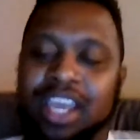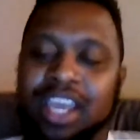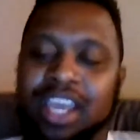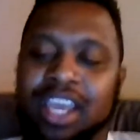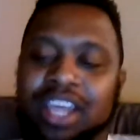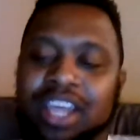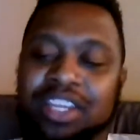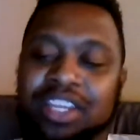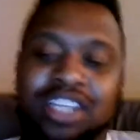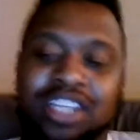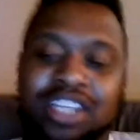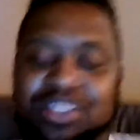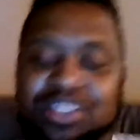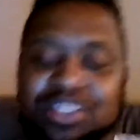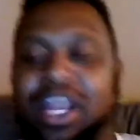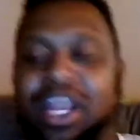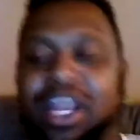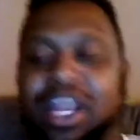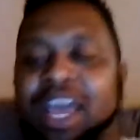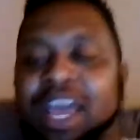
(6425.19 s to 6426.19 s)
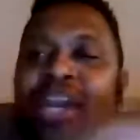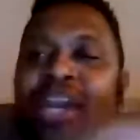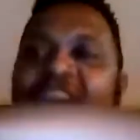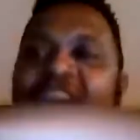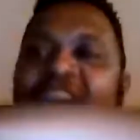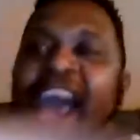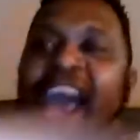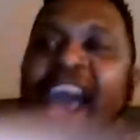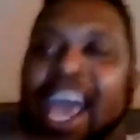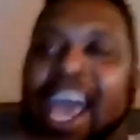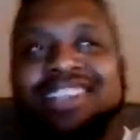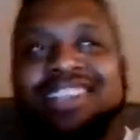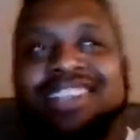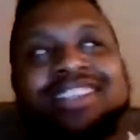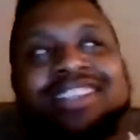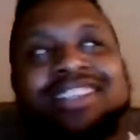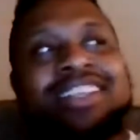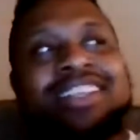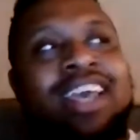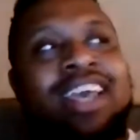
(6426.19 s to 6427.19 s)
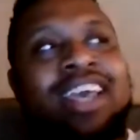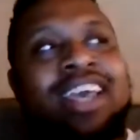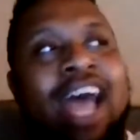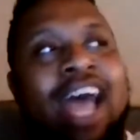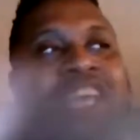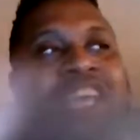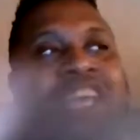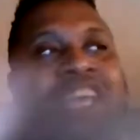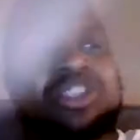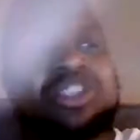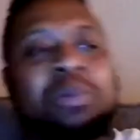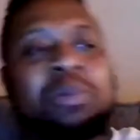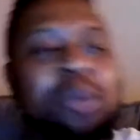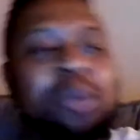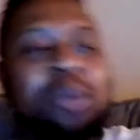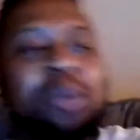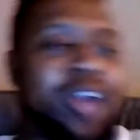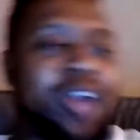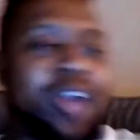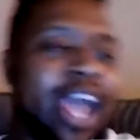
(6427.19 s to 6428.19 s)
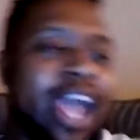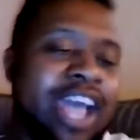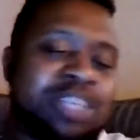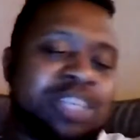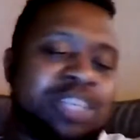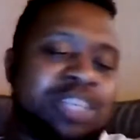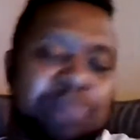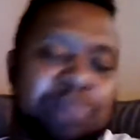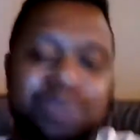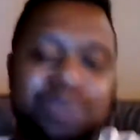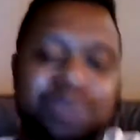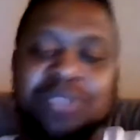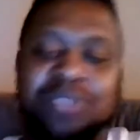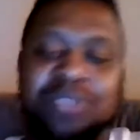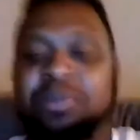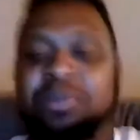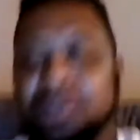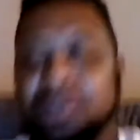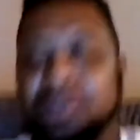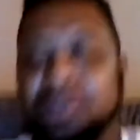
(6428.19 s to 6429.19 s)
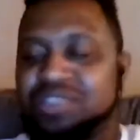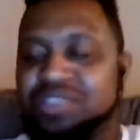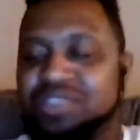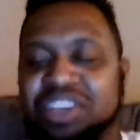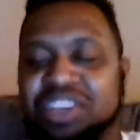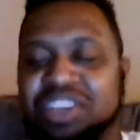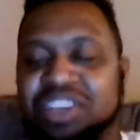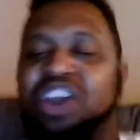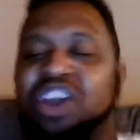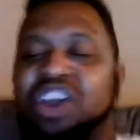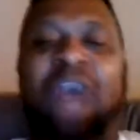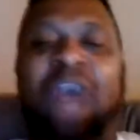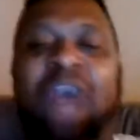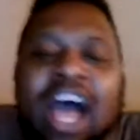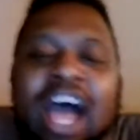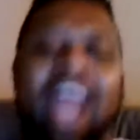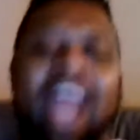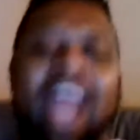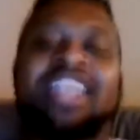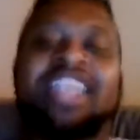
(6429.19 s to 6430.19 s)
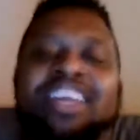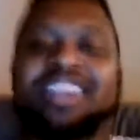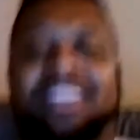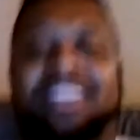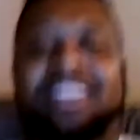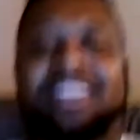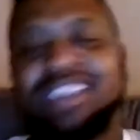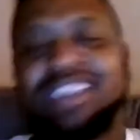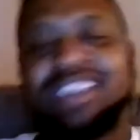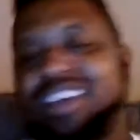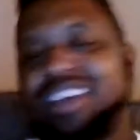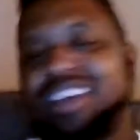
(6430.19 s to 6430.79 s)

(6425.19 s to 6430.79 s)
And because when asked, I guess a reporter asked Putin, and Putin said, no, I didn't.